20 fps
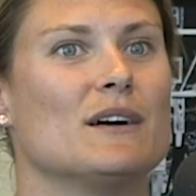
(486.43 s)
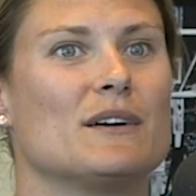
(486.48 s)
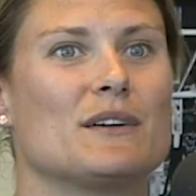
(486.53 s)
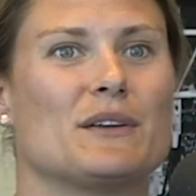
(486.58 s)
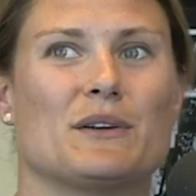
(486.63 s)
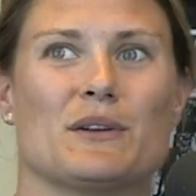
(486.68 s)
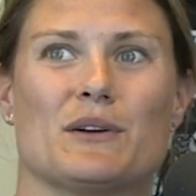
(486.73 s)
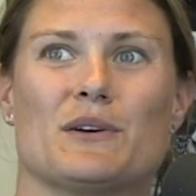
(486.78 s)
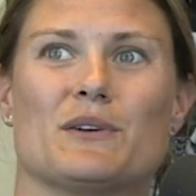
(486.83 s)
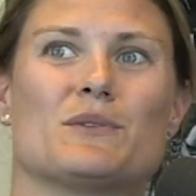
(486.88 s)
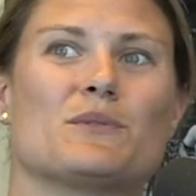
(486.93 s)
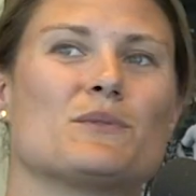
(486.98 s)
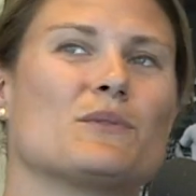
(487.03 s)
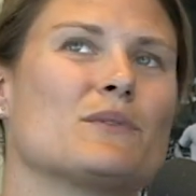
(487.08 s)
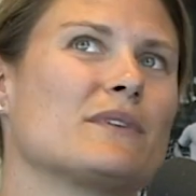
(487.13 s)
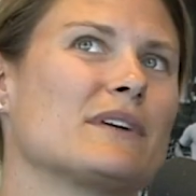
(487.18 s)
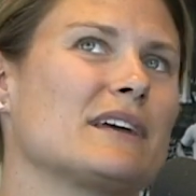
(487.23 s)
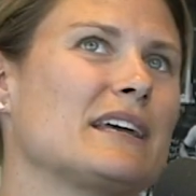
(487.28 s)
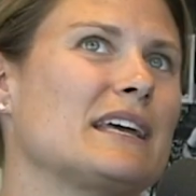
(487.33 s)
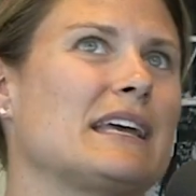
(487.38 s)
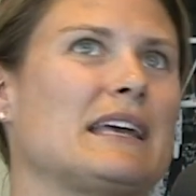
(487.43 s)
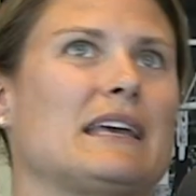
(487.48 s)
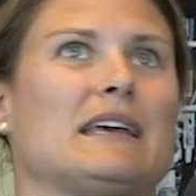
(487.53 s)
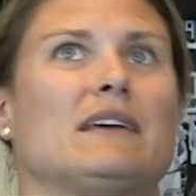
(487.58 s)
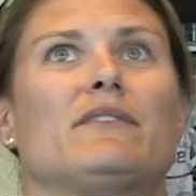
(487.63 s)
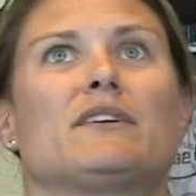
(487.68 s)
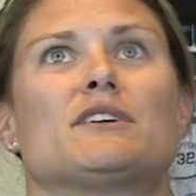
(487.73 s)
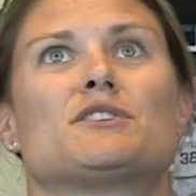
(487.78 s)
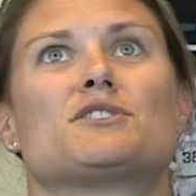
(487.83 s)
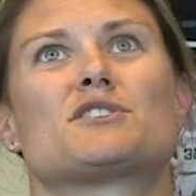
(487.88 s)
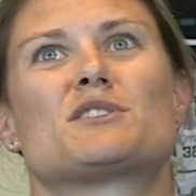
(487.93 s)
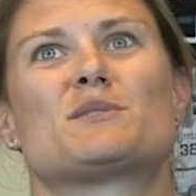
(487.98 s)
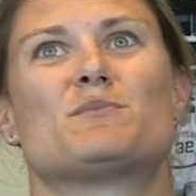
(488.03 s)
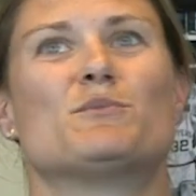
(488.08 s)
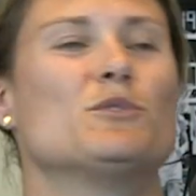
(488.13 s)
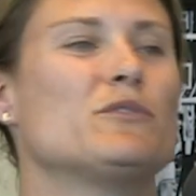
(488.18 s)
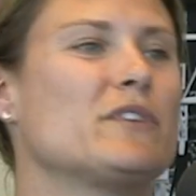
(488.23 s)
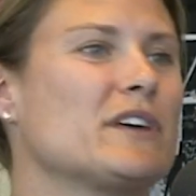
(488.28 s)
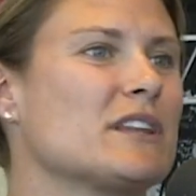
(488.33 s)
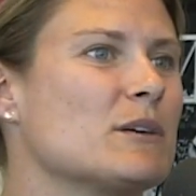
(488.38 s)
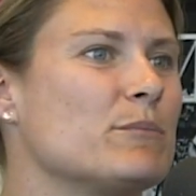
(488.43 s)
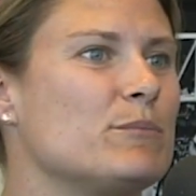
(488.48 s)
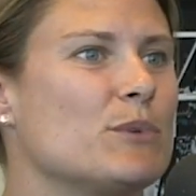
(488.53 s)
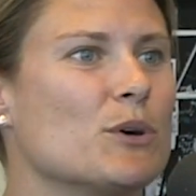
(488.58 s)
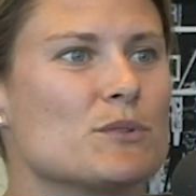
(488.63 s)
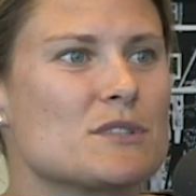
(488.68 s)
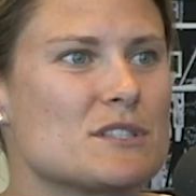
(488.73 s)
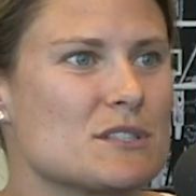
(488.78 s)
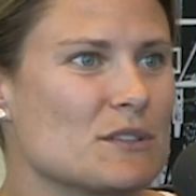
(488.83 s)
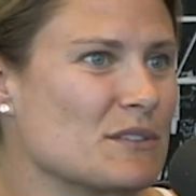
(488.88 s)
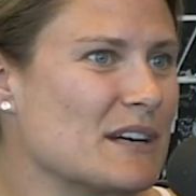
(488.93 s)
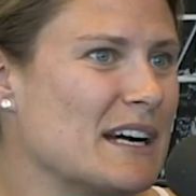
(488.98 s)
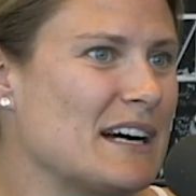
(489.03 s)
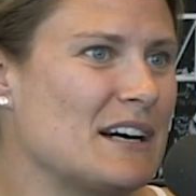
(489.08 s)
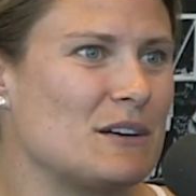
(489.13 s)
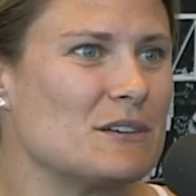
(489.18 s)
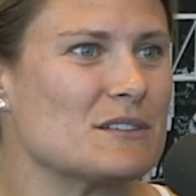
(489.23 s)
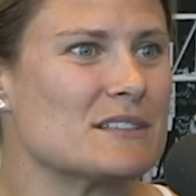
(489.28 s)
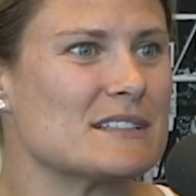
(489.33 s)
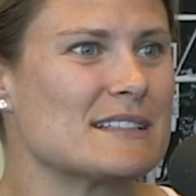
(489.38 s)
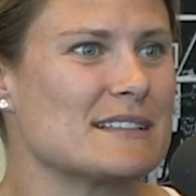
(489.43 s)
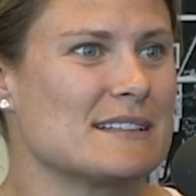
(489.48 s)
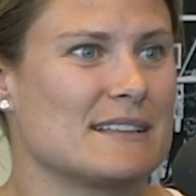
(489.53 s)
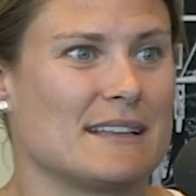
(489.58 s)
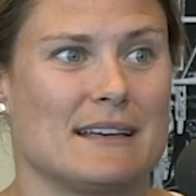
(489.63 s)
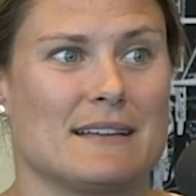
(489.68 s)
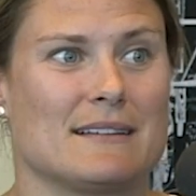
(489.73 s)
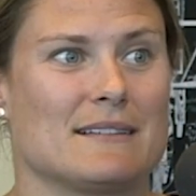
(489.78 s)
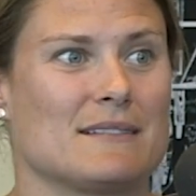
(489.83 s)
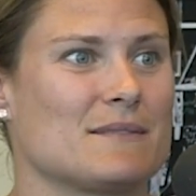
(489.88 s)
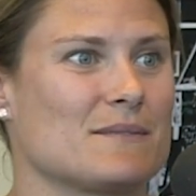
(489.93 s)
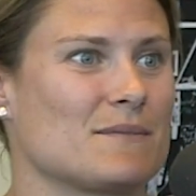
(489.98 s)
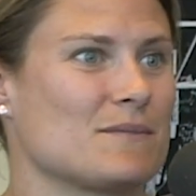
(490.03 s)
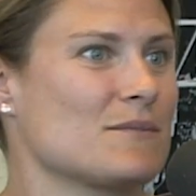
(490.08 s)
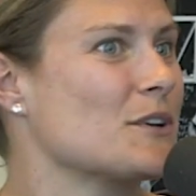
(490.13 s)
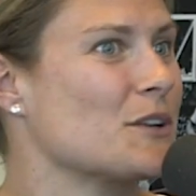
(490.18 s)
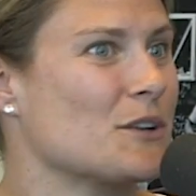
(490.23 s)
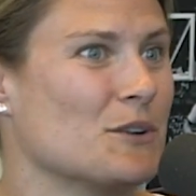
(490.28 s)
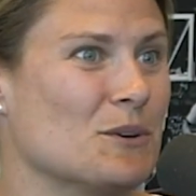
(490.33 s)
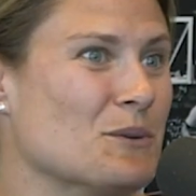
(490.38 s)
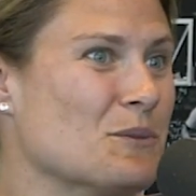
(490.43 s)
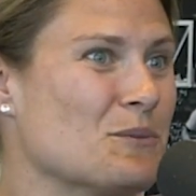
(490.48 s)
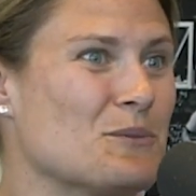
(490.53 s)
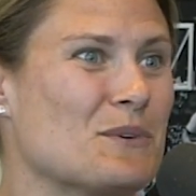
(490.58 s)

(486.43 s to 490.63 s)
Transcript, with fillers: you know, even just moving the boats around and then, you know,